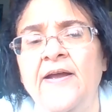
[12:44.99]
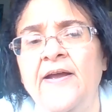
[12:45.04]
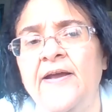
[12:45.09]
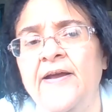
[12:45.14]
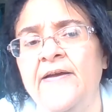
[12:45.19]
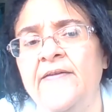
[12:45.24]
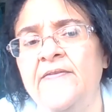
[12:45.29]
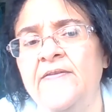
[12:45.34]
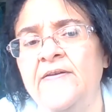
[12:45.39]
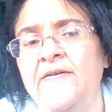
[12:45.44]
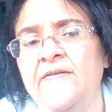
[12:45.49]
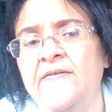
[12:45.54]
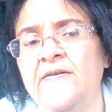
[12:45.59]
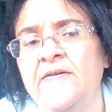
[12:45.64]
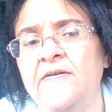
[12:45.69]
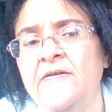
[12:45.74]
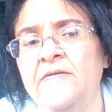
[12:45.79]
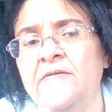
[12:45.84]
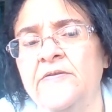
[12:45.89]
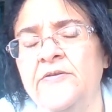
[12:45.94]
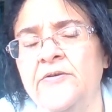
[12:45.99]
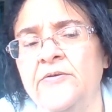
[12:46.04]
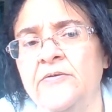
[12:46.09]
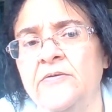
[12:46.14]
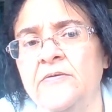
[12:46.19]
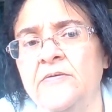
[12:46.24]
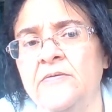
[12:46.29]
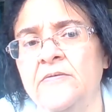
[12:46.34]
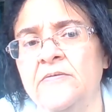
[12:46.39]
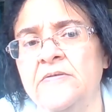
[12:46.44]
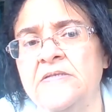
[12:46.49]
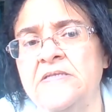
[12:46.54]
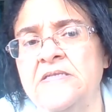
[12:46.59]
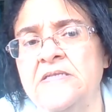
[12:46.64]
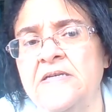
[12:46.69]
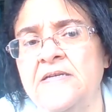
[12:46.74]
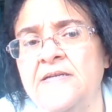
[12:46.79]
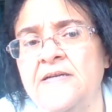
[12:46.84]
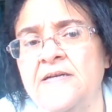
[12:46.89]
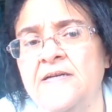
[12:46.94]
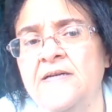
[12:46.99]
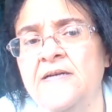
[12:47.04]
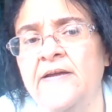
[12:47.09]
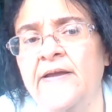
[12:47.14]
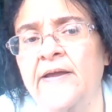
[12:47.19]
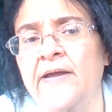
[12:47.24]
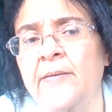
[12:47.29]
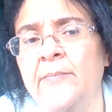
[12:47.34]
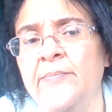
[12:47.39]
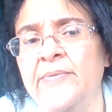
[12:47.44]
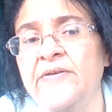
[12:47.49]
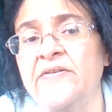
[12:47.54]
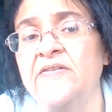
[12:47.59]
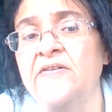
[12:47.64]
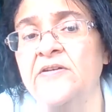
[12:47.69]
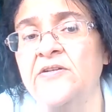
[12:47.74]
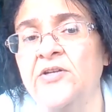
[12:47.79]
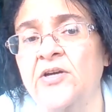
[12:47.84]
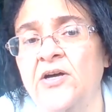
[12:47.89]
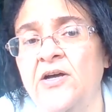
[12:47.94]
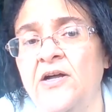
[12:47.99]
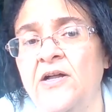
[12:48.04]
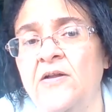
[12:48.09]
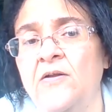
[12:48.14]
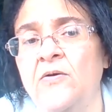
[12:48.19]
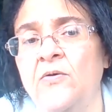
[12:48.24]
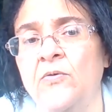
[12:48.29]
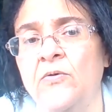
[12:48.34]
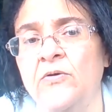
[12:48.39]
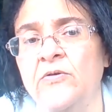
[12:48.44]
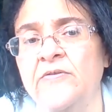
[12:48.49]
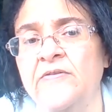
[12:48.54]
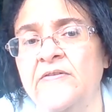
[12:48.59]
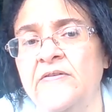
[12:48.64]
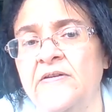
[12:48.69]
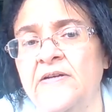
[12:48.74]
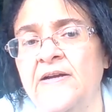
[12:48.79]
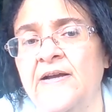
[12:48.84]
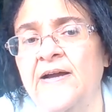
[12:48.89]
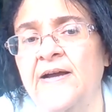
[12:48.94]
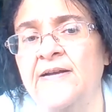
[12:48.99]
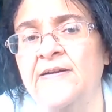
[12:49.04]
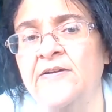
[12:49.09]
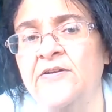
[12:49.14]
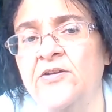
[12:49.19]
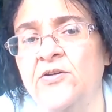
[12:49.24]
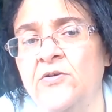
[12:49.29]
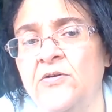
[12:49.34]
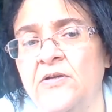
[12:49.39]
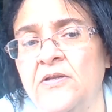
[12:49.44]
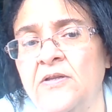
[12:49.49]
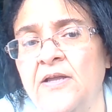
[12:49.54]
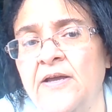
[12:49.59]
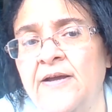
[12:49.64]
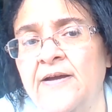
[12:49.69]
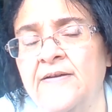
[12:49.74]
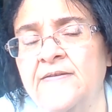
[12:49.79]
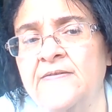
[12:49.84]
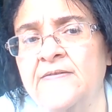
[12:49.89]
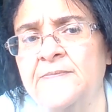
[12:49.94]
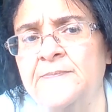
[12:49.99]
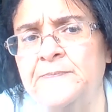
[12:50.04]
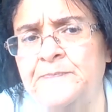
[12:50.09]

And these are your Senna and Biscodol, or Senocot and Dulcolax.